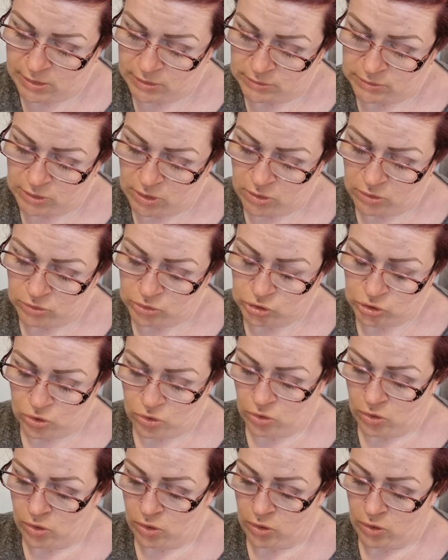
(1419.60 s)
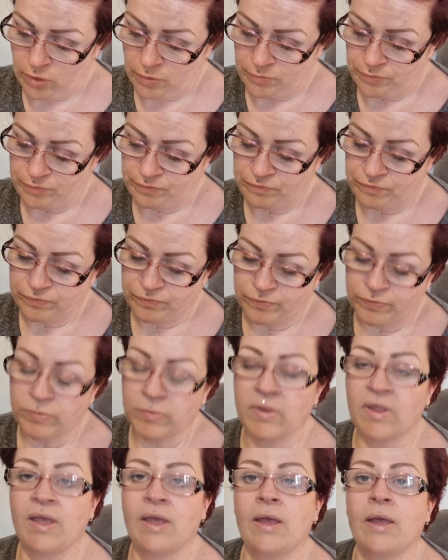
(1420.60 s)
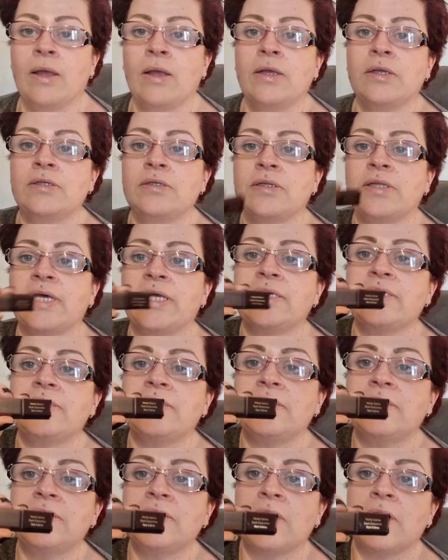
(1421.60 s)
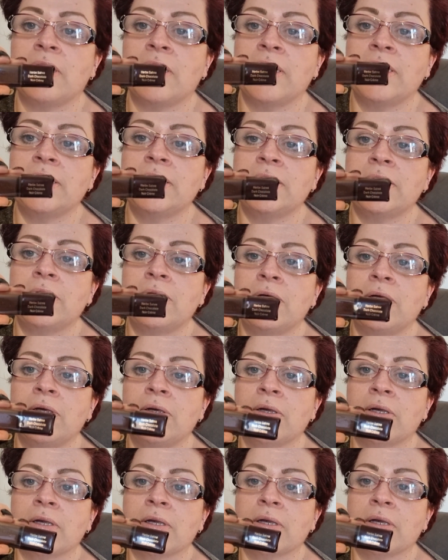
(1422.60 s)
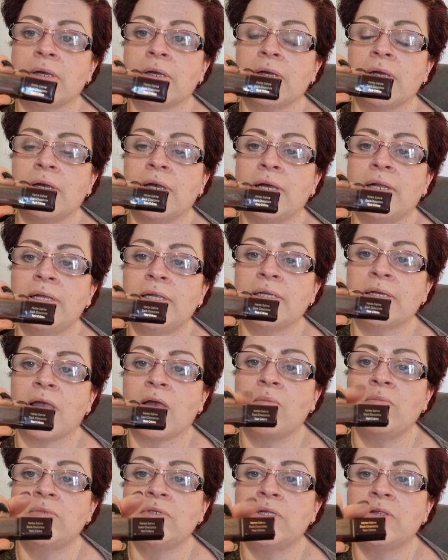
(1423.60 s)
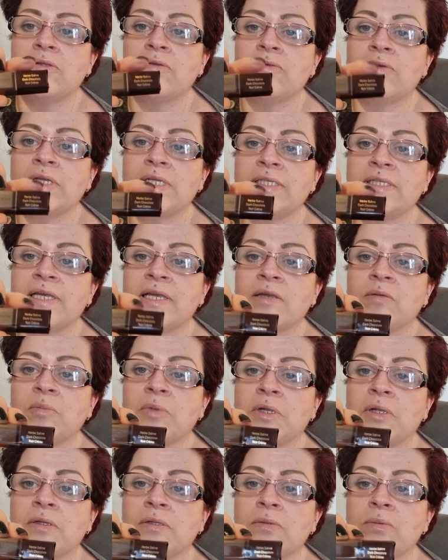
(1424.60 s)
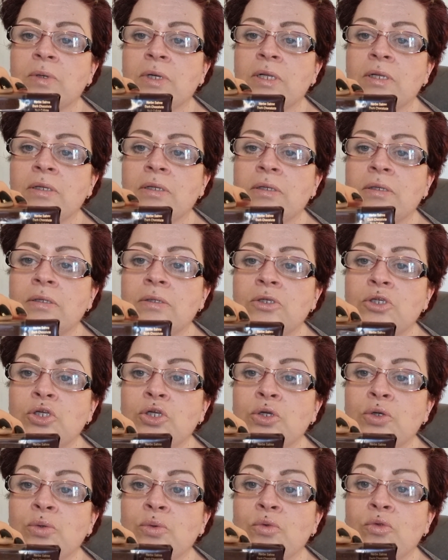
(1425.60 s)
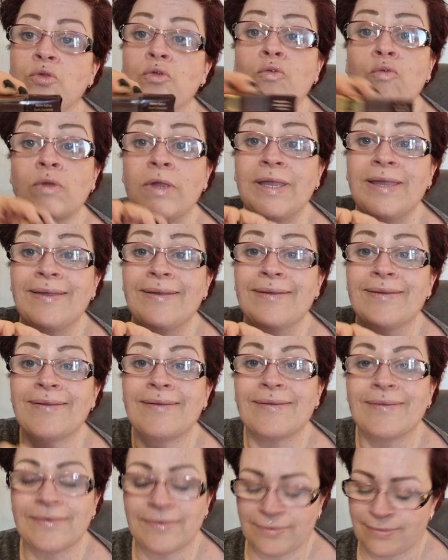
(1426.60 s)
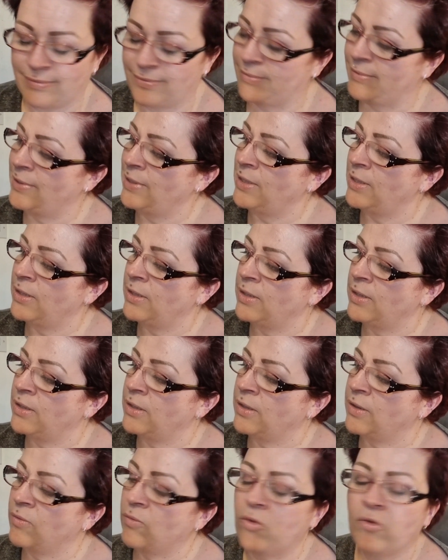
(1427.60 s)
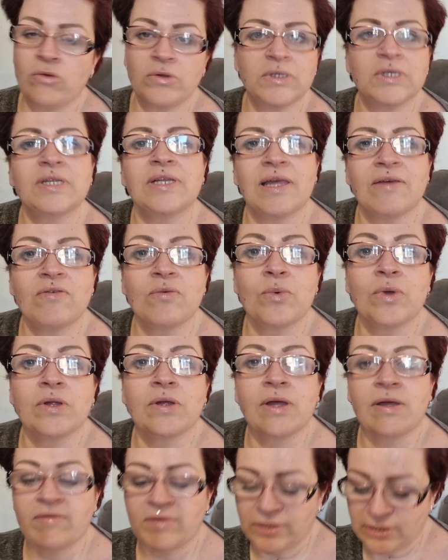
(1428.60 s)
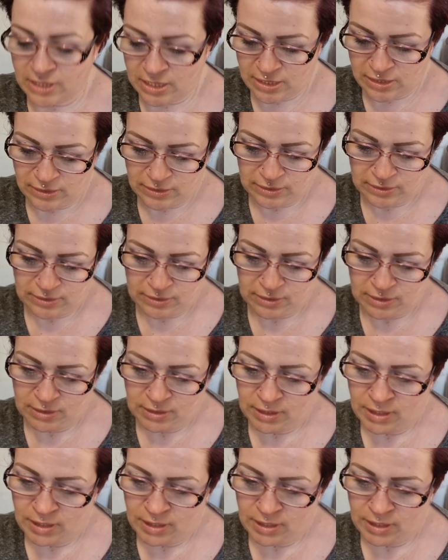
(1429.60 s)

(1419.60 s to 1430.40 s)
Dark chocolate. So that's the size, look. And it comes in three segments. One, two, three. Warren's going to have a taste.